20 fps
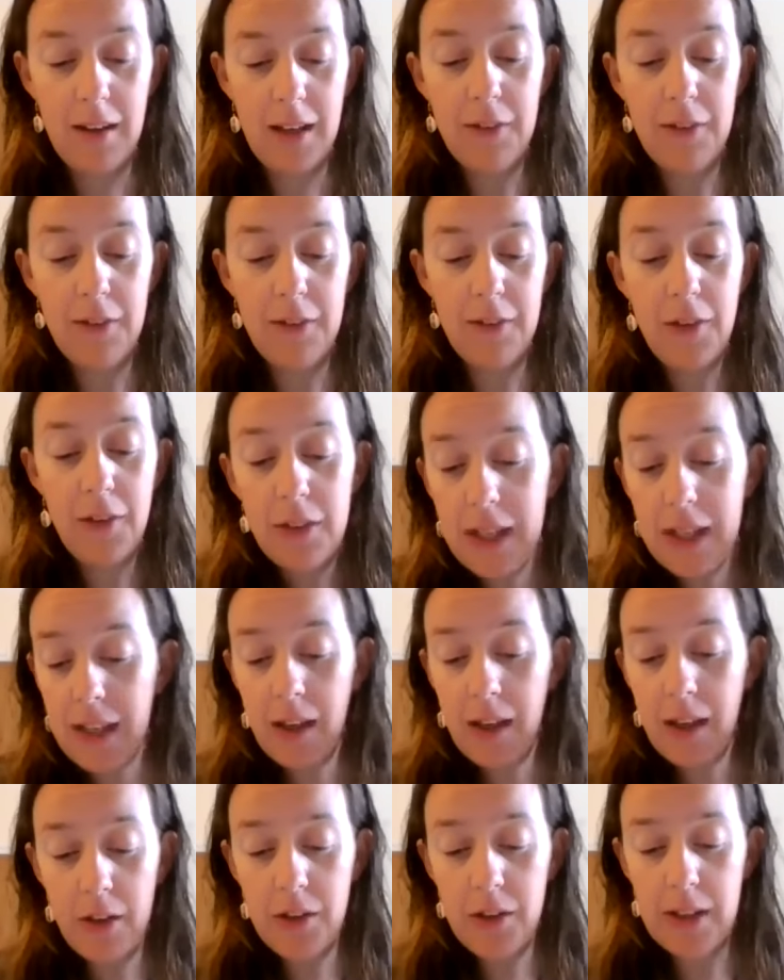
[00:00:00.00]
If you think
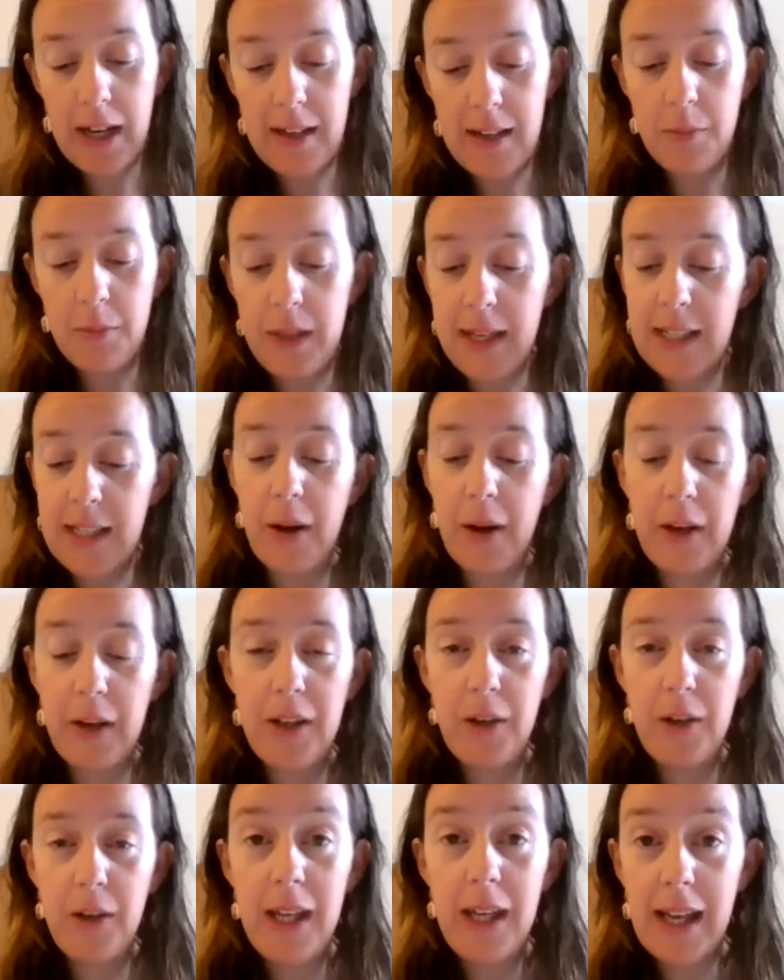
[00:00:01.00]
he can't change some things
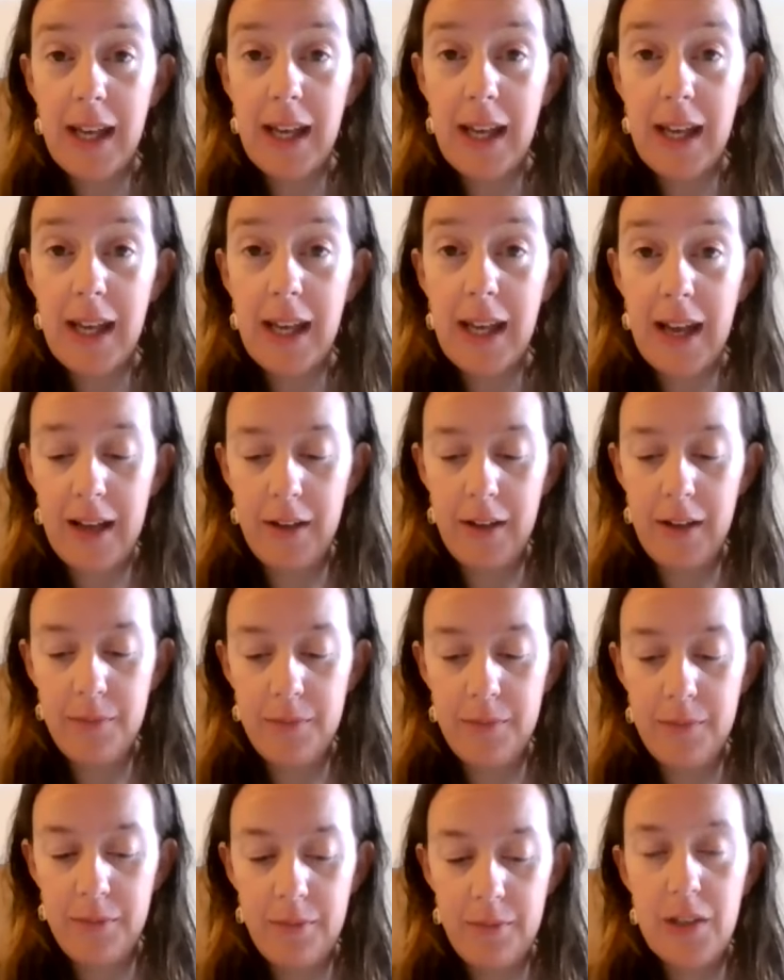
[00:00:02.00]
about you, he can.
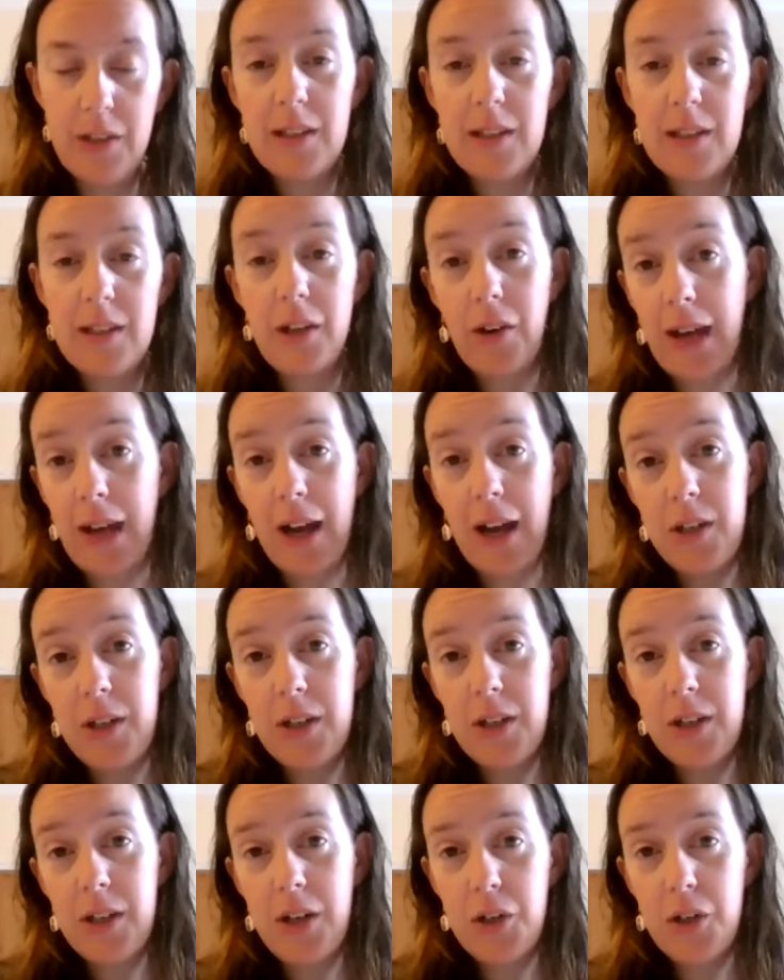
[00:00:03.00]
Just look at how he
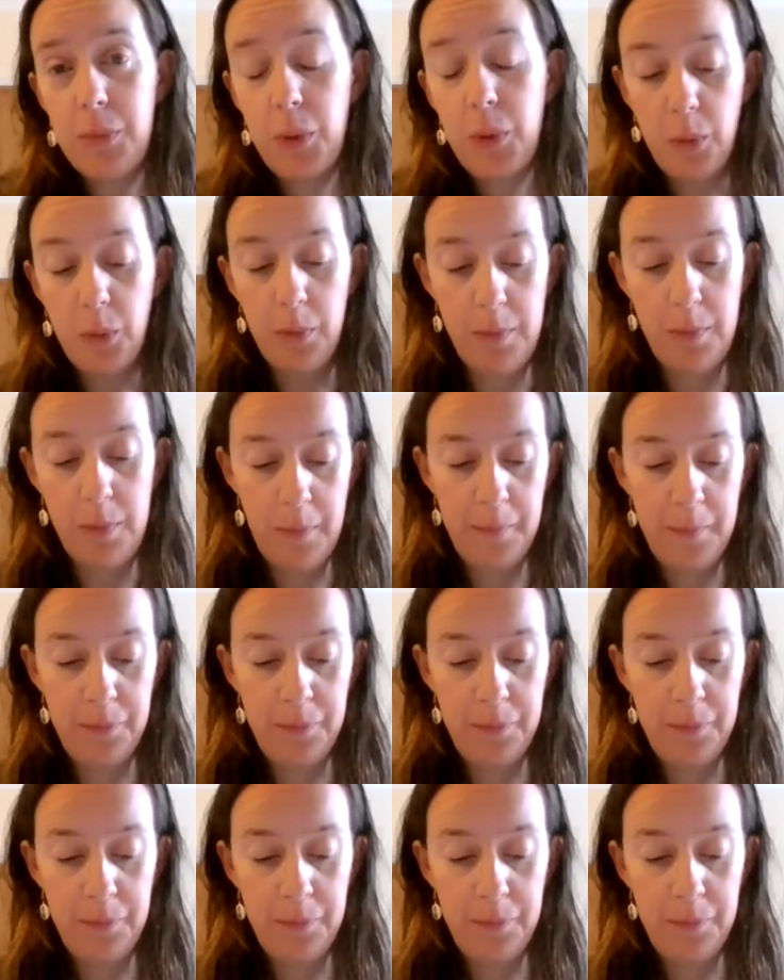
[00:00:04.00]
changed Paul.